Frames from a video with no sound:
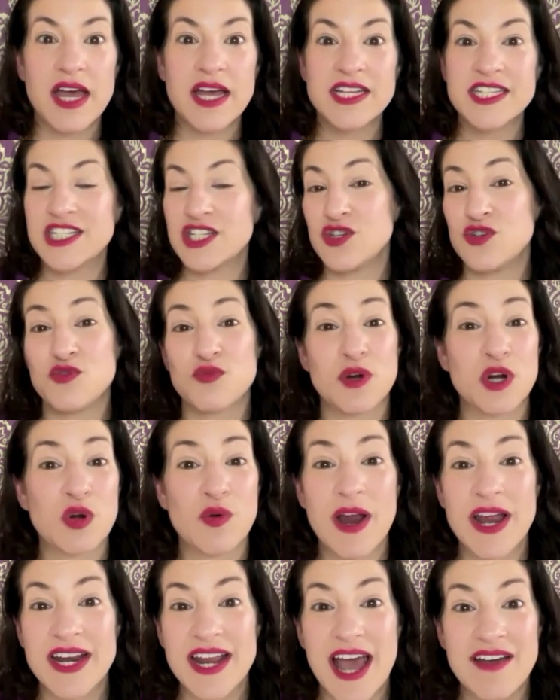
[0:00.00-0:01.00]
do you
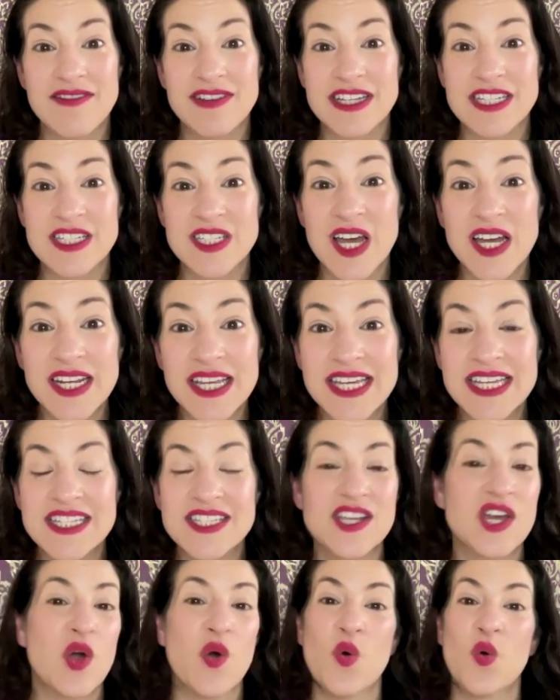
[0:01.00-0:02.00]
regret having done
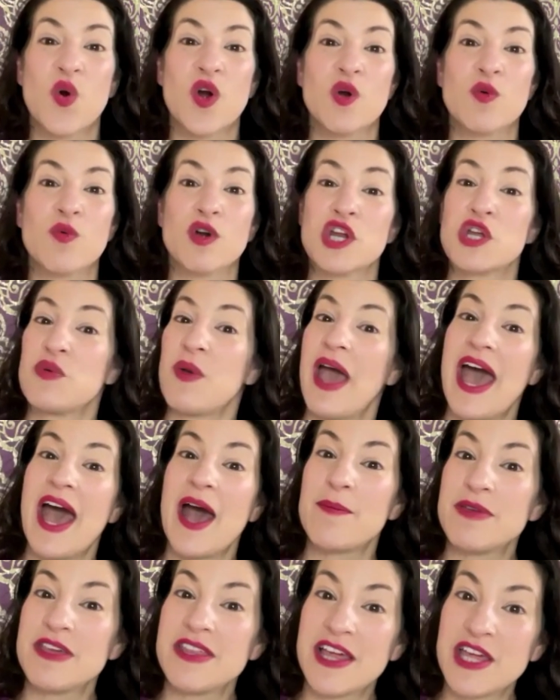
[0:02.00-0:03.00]
it? Or were you
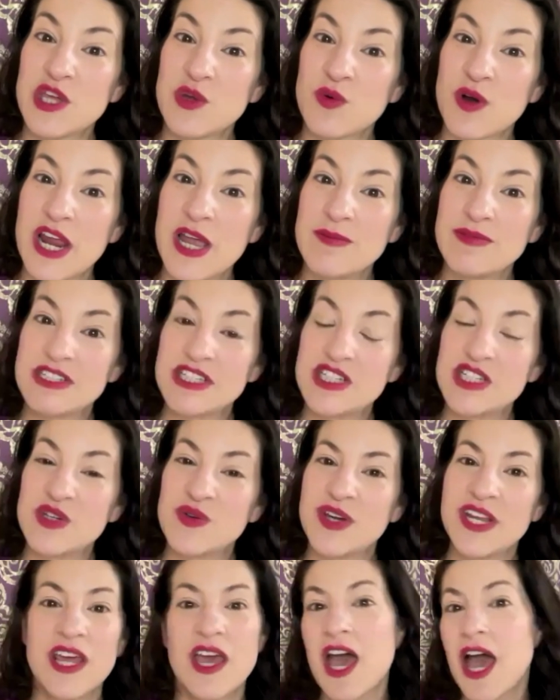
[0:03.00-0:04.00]
happy that you were able to do
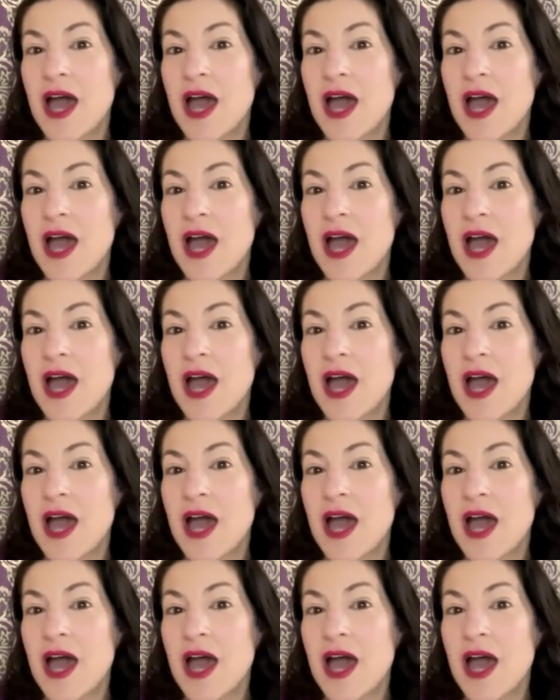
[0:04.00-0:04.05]
it?